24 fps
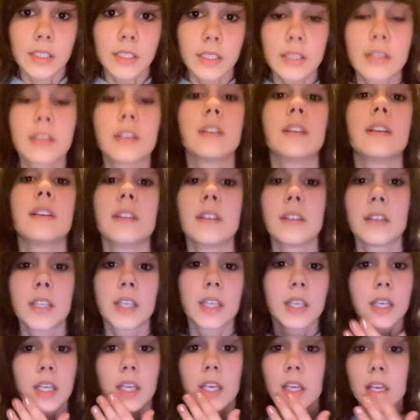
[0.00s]

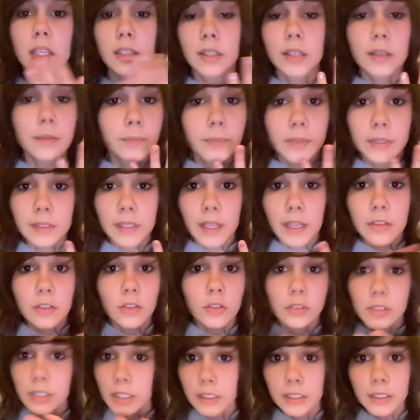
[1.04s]
your lips and
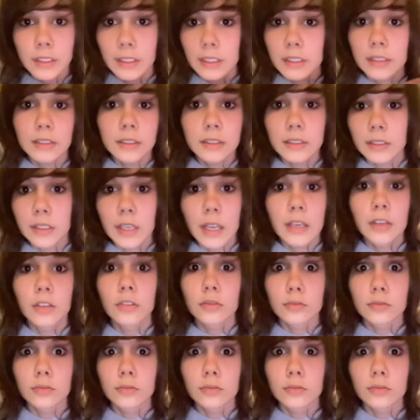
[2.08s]
your tongue gets stained